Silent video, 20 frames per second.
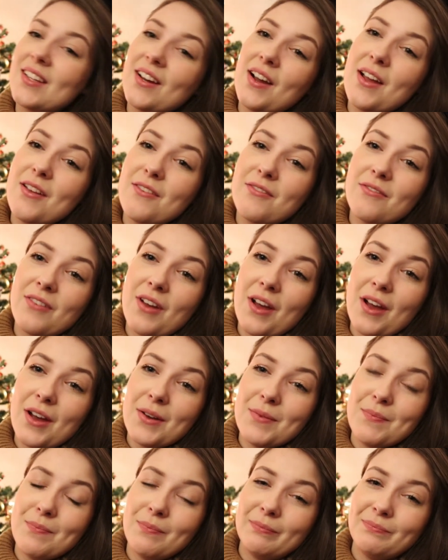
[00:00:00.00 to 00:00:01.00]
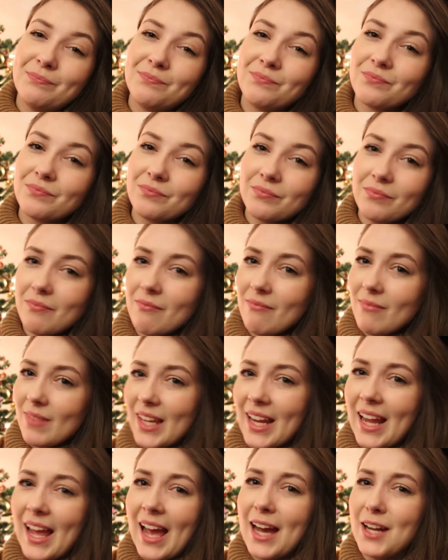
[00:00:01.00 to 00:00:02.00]
that I've
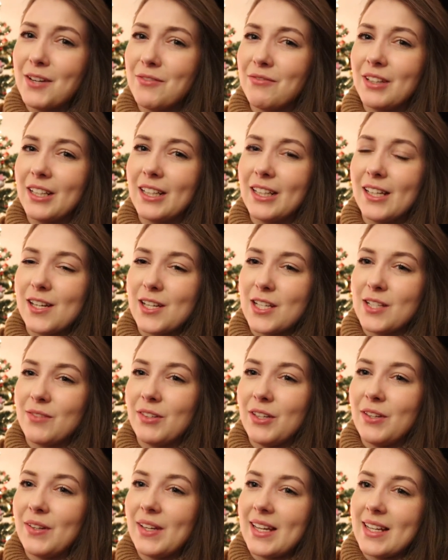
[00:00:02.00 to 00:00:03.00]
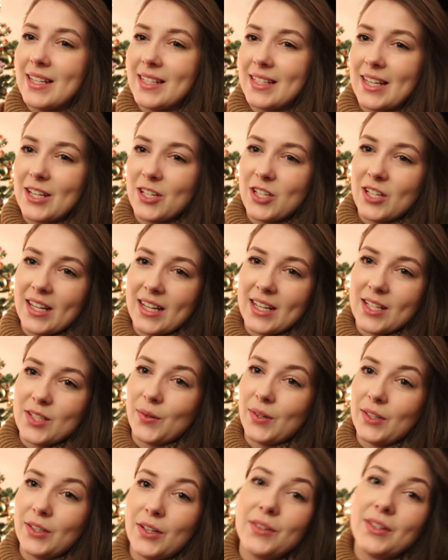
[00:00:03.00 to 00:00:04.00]
had for the last few years actually,
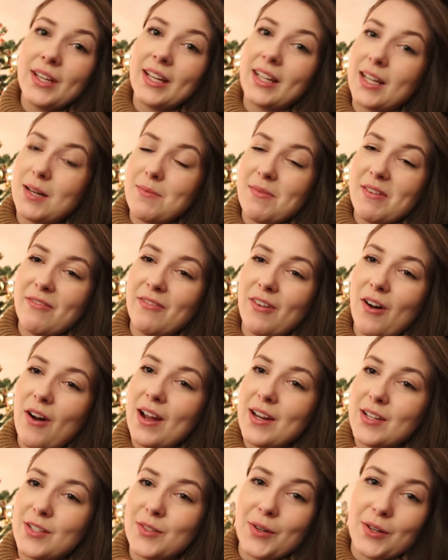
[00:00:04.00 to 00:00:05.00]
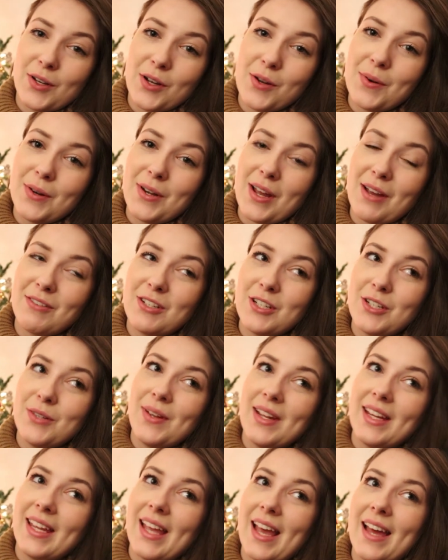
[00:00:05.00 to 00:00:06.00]
so I know they're going to be fine, so I know I won't have to do
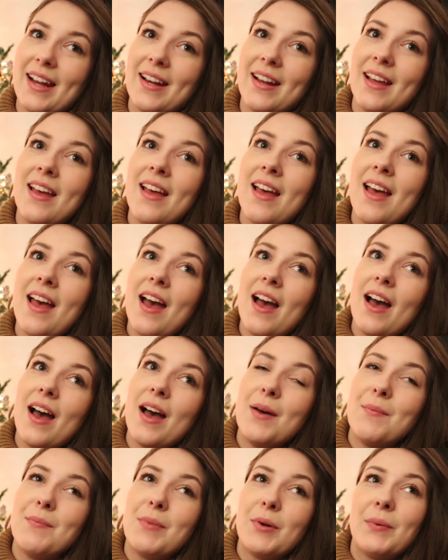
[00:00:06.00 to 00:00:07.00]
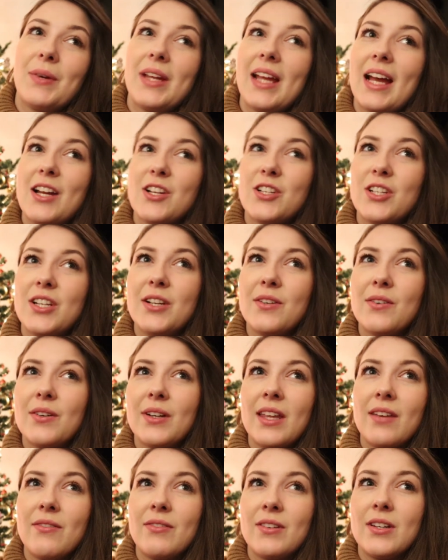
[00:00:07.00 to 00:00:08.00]
it again. But we actually
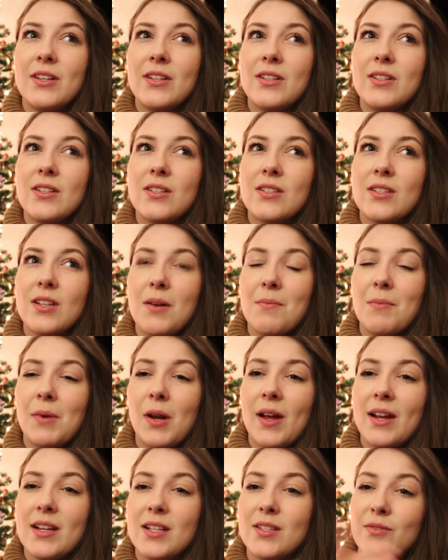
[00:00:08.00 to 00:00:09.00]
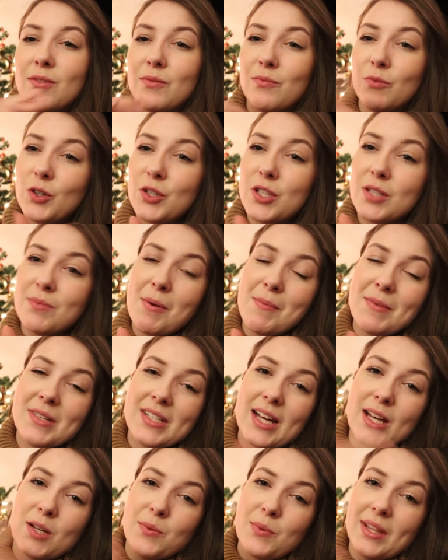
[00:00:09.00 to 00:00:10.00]
got given some lights from Ron's mum and
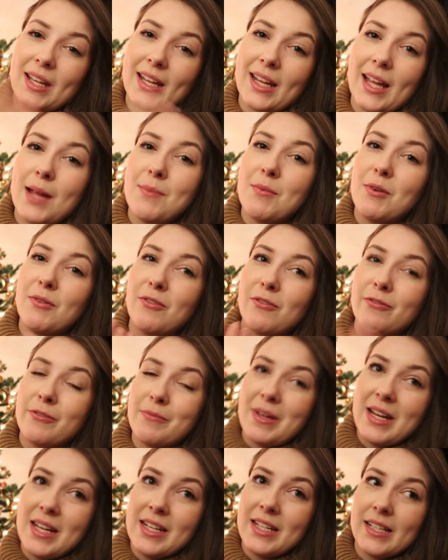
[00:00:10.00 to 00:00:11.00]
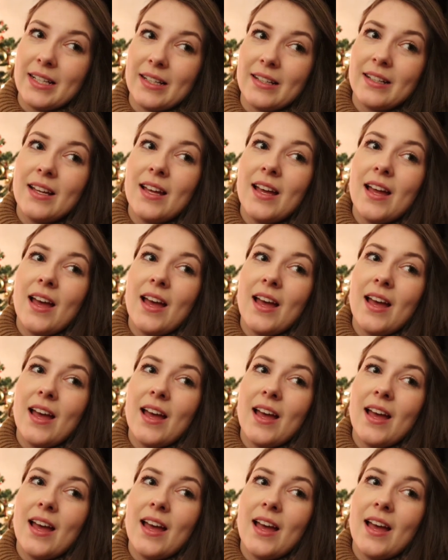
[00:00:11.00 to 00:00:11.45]
dad when they came over from India.